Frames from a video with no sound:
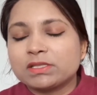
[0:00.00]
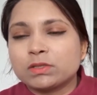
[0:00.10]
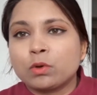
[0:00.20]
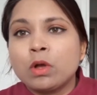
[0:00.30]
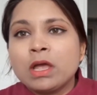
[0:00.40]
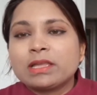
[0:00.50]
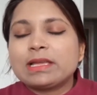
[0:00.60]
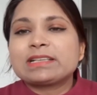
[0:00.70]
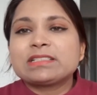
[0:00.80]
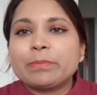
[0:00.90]
So
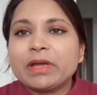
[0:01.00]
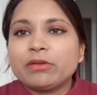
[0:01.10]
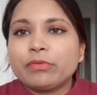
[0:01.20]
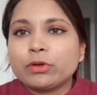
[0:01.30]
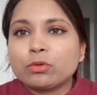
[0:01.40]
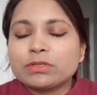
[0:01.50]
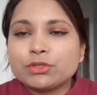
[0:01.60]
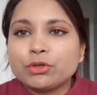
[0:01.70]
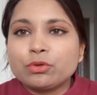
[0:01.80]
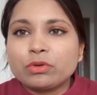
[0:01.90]
that's the benefit
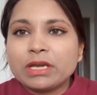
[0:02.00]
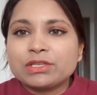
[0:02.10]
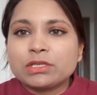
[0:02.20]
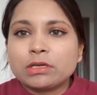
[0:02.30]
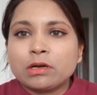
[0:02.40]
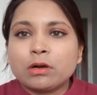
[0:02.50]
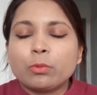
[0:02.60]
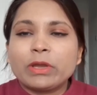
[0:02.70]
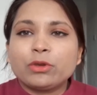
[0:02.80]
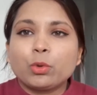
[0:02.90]
also you get
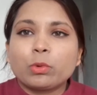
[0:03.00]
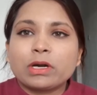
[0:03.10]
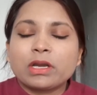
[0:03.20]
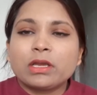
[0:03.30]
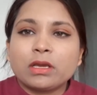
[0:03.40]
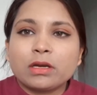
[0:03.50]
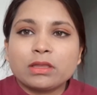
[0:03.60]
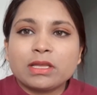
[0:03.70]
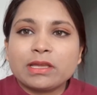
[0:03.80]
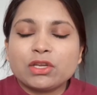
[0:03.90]
when you work here
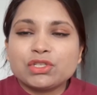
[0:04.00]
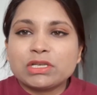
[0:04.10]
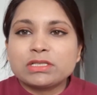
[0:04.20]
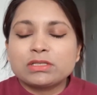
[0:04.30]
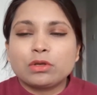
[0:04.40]
in the NHS.